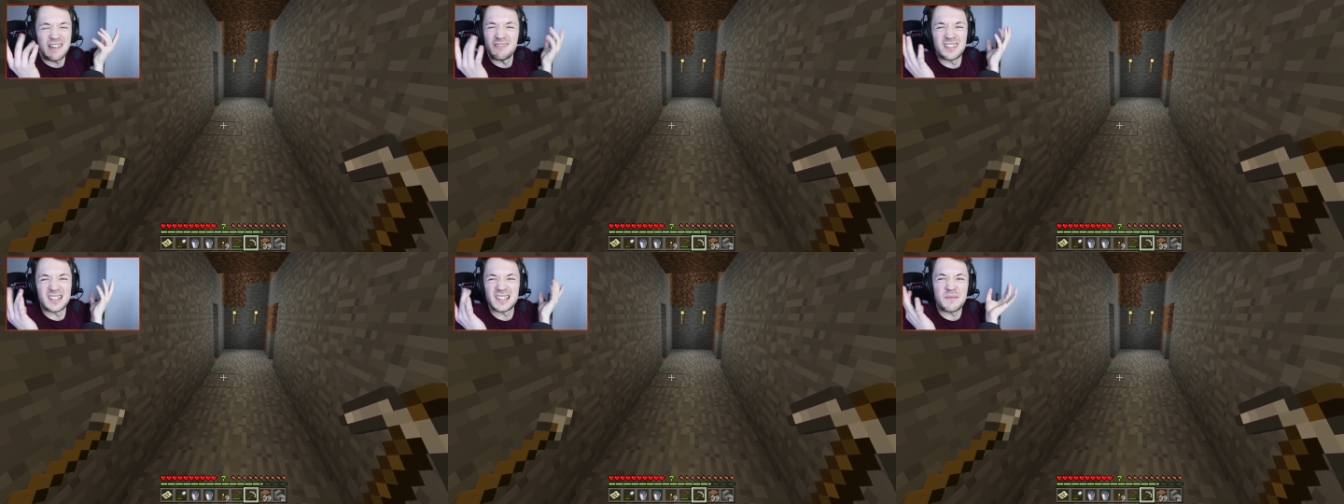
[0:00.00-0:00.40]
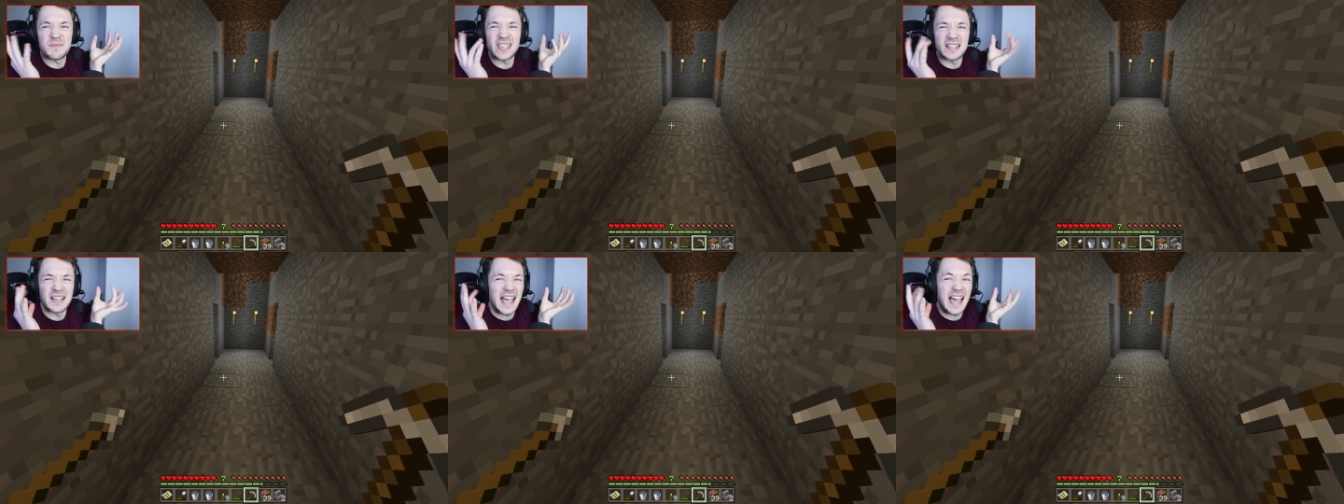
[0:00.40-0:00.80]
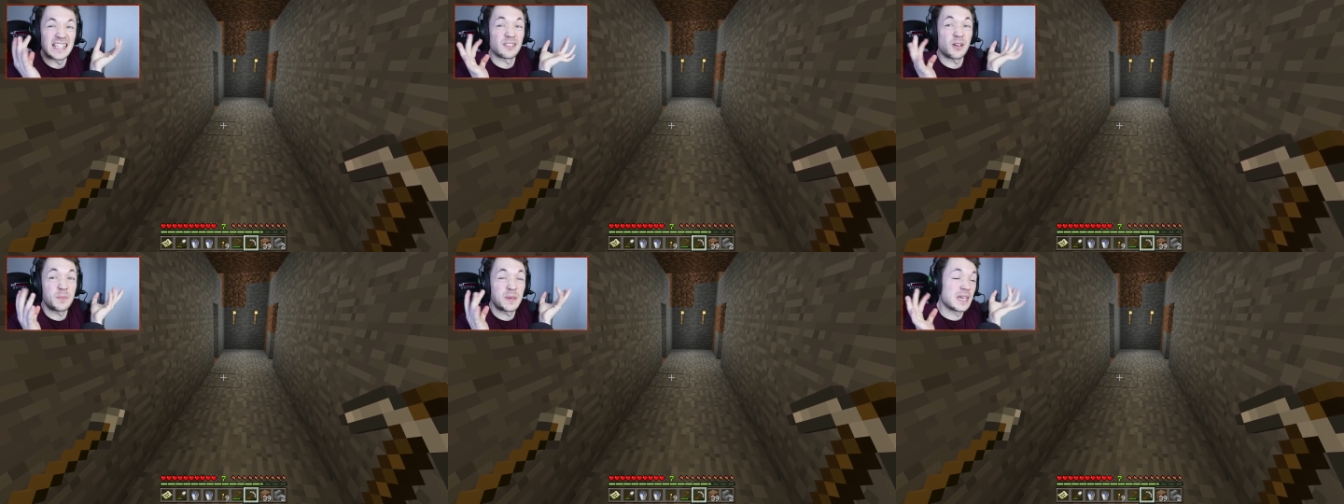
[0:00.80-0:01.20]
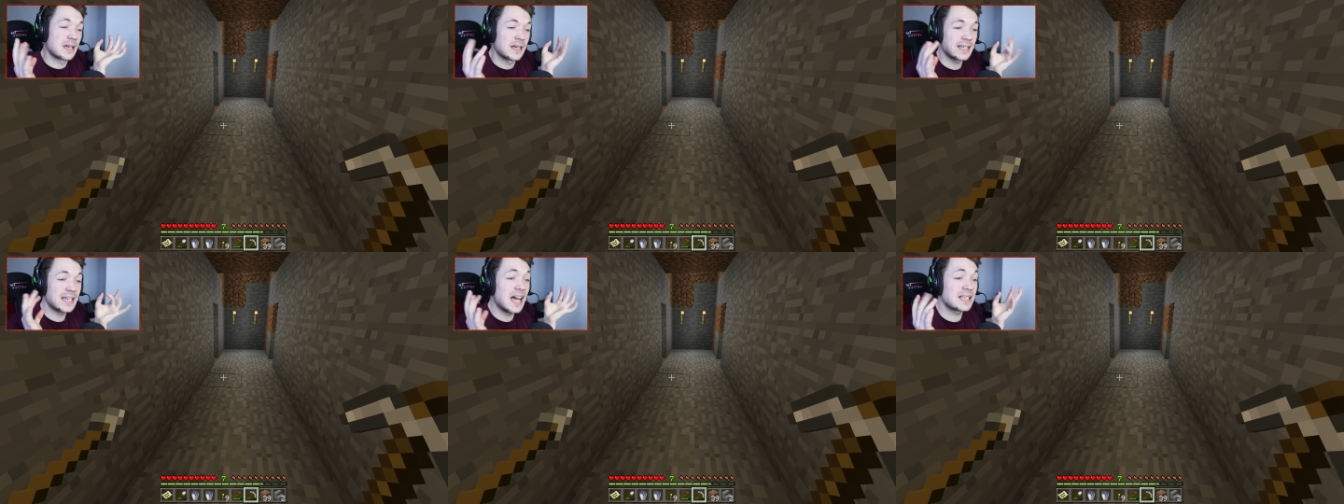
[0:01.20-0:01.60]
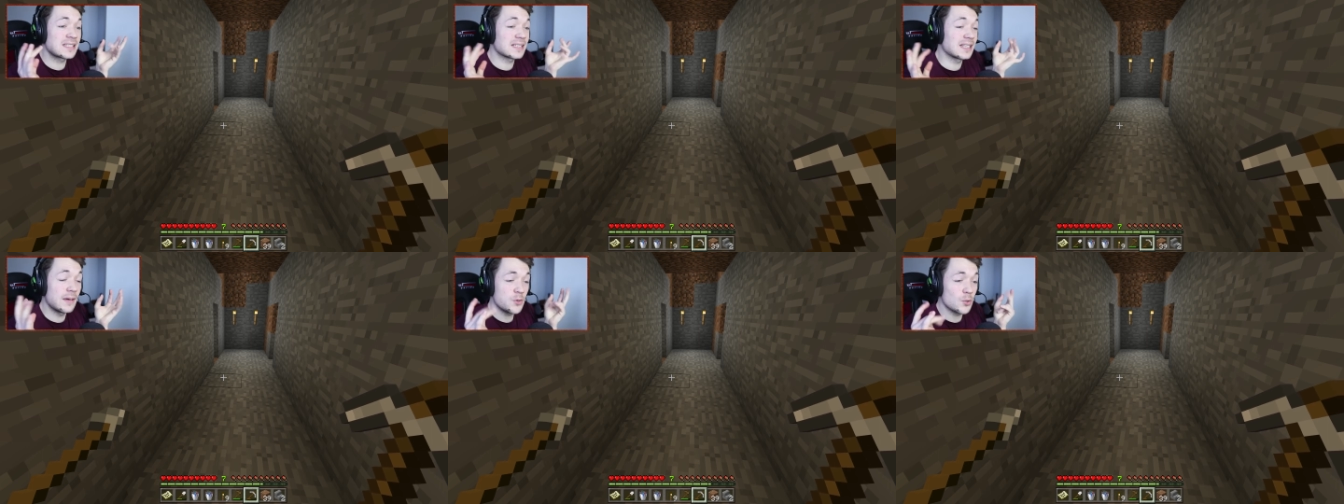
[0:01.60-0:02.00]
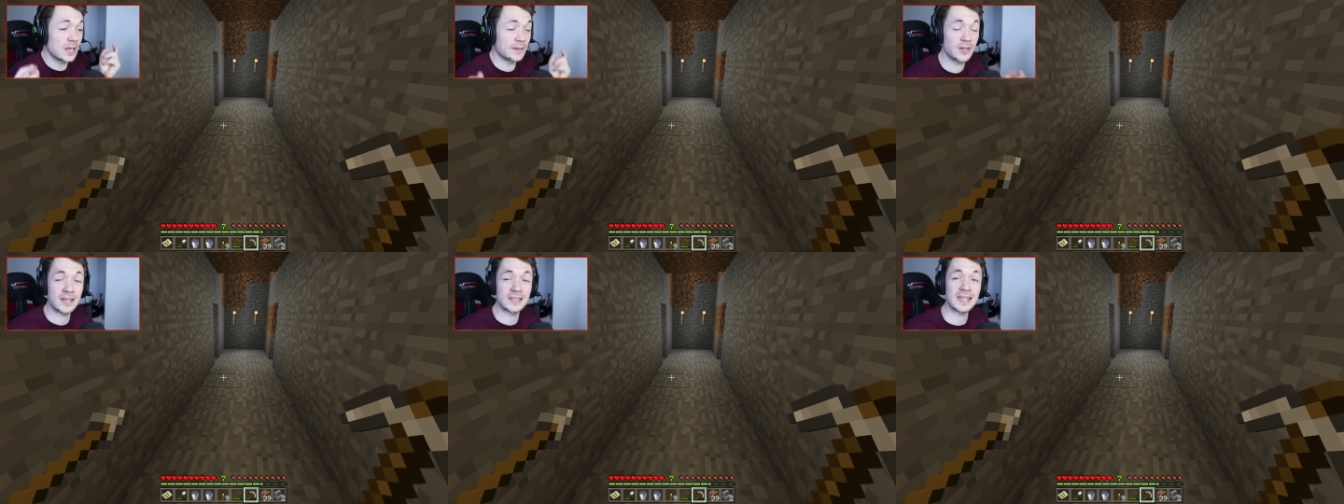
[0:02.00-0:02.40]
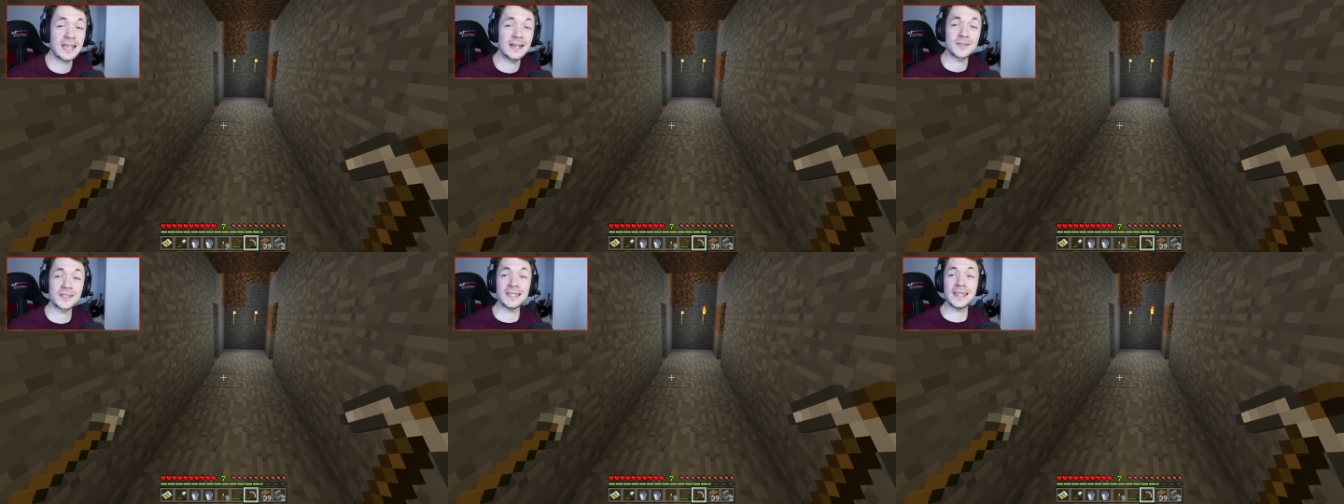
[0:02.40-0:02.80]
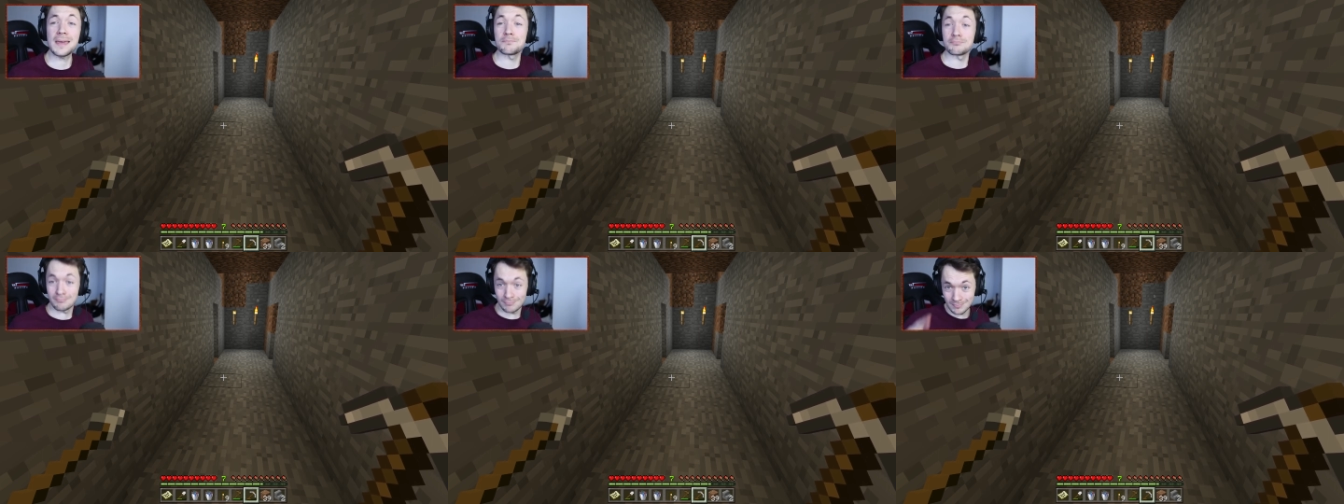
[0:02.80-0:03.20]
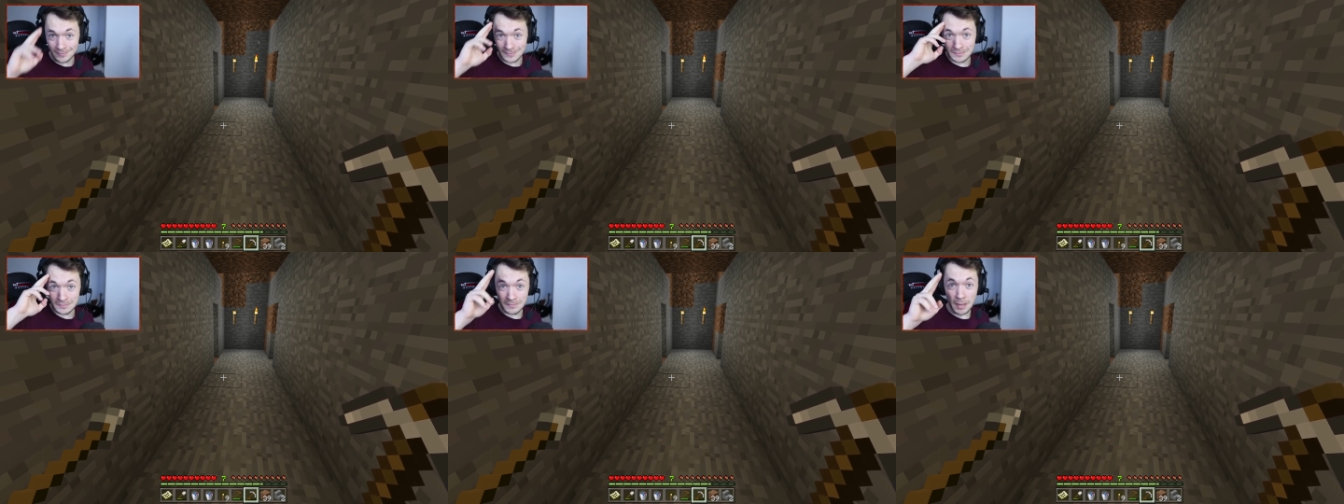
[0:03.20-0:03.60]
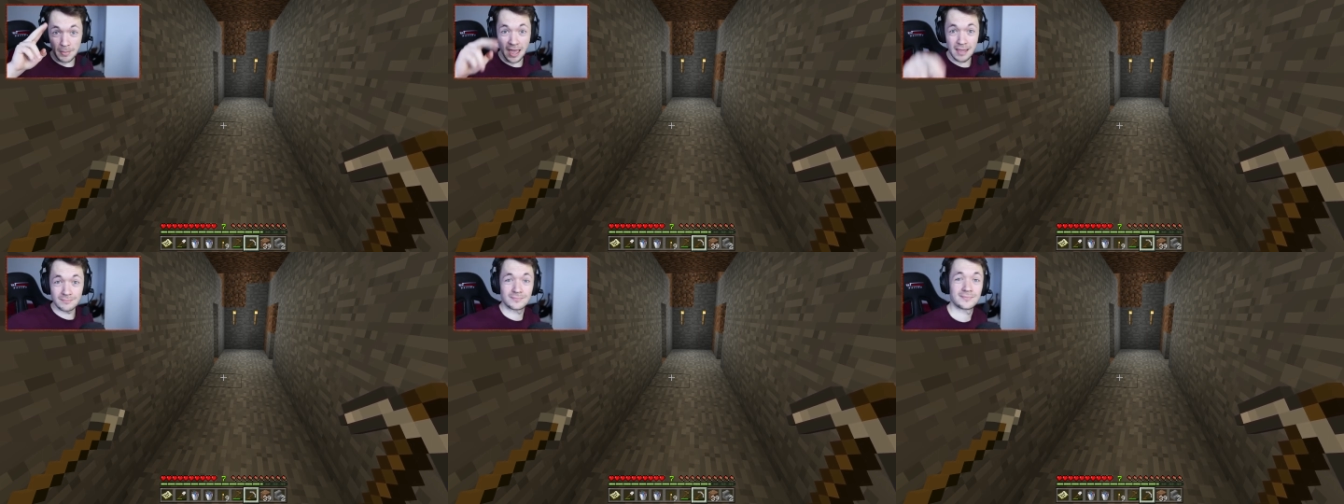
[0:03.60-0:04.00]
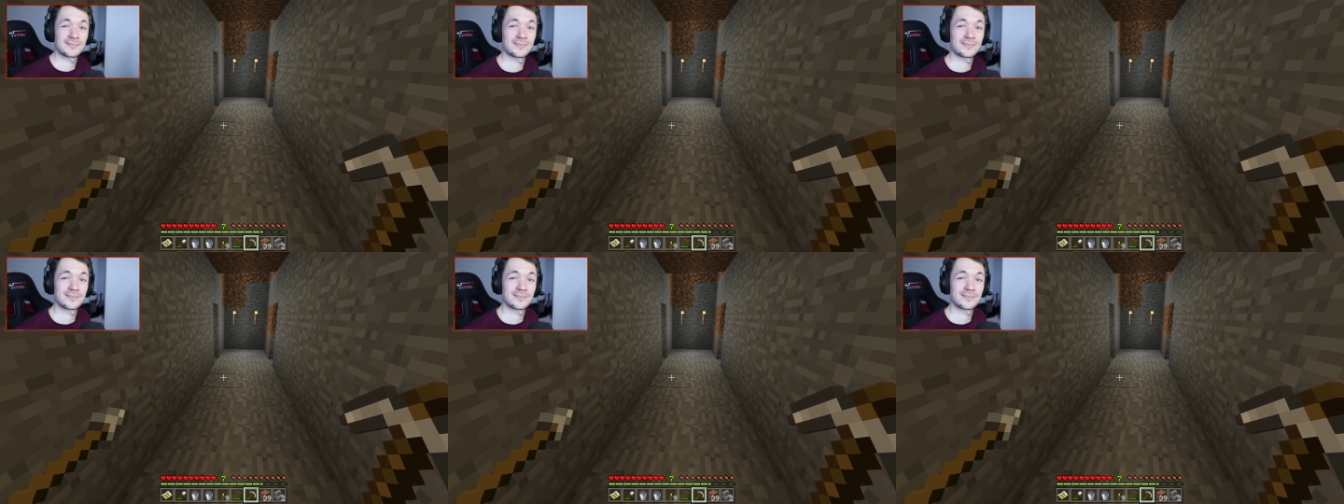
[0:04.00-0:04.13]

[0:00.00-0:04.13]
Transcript: We'll do something. Hands are up here. Guys, love you all. Have a nice day, and I'll see you then. Bye-bye.